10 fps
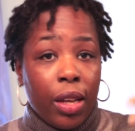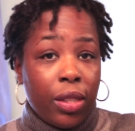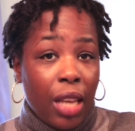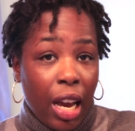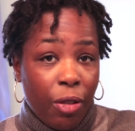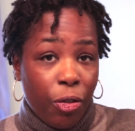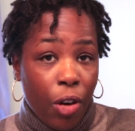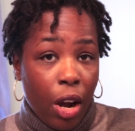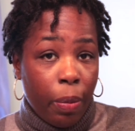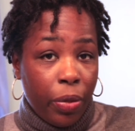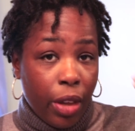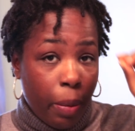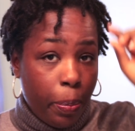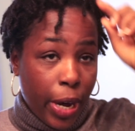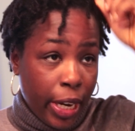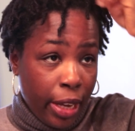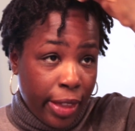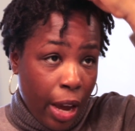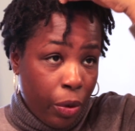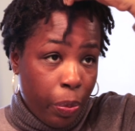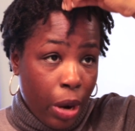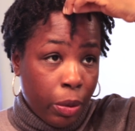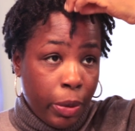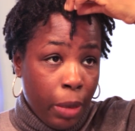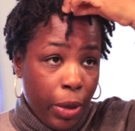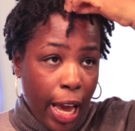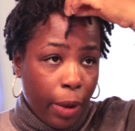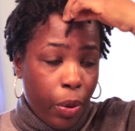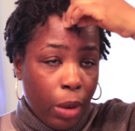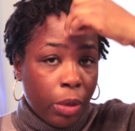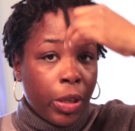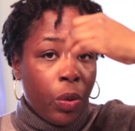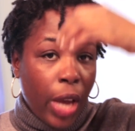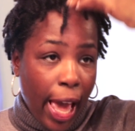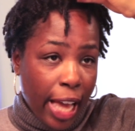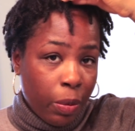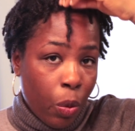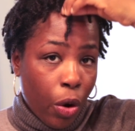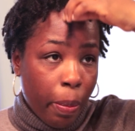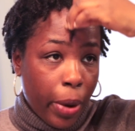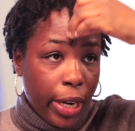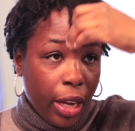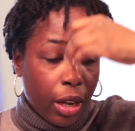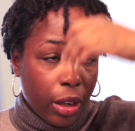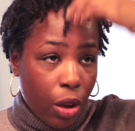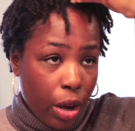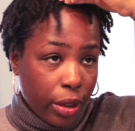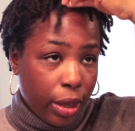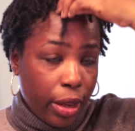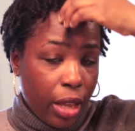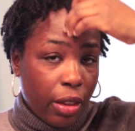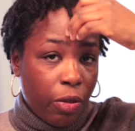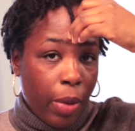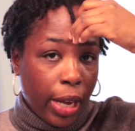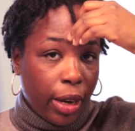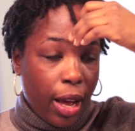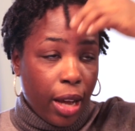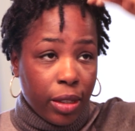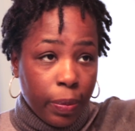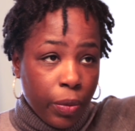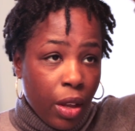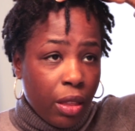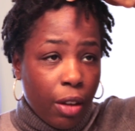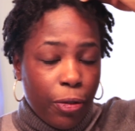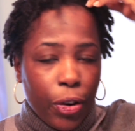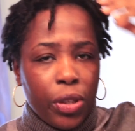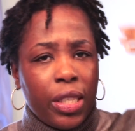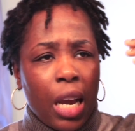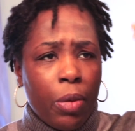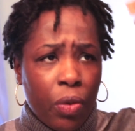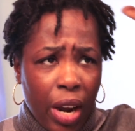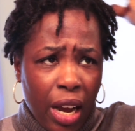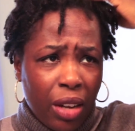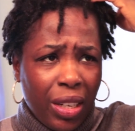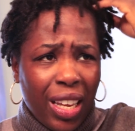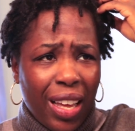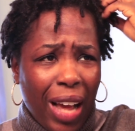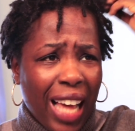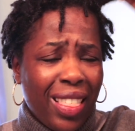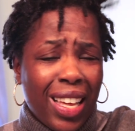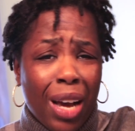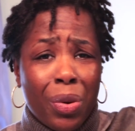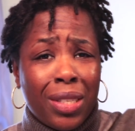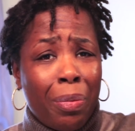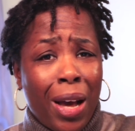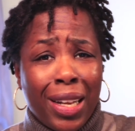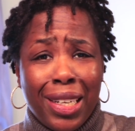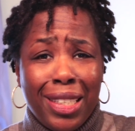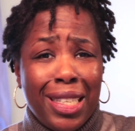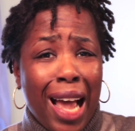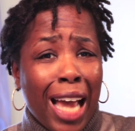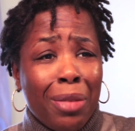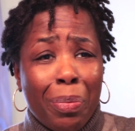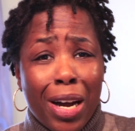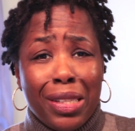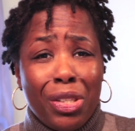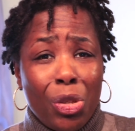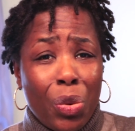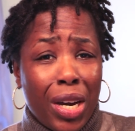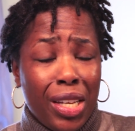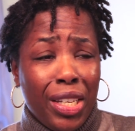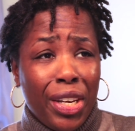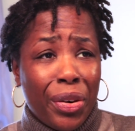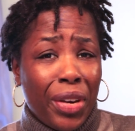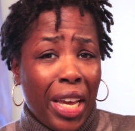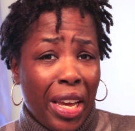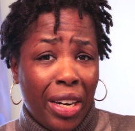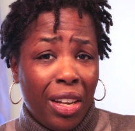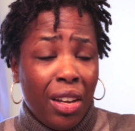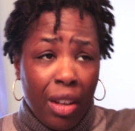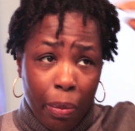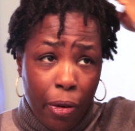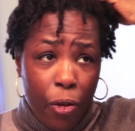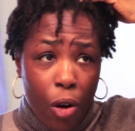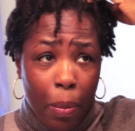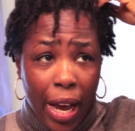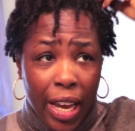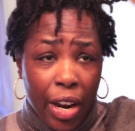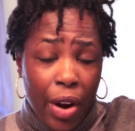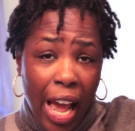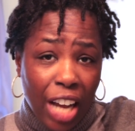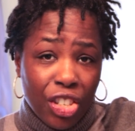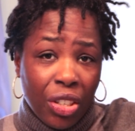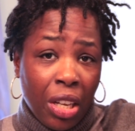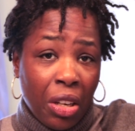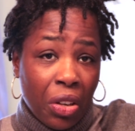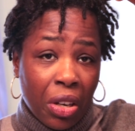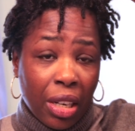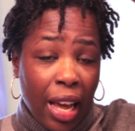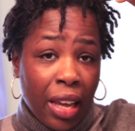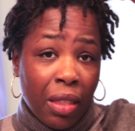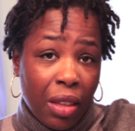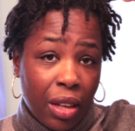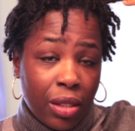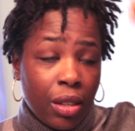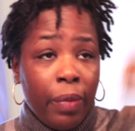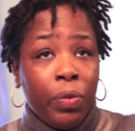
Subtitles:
aside from the budding that would probably be, I probably had more budding along the length of my locks. The first time around, I think I was about 9 months to a year in before my hair actually looked like this.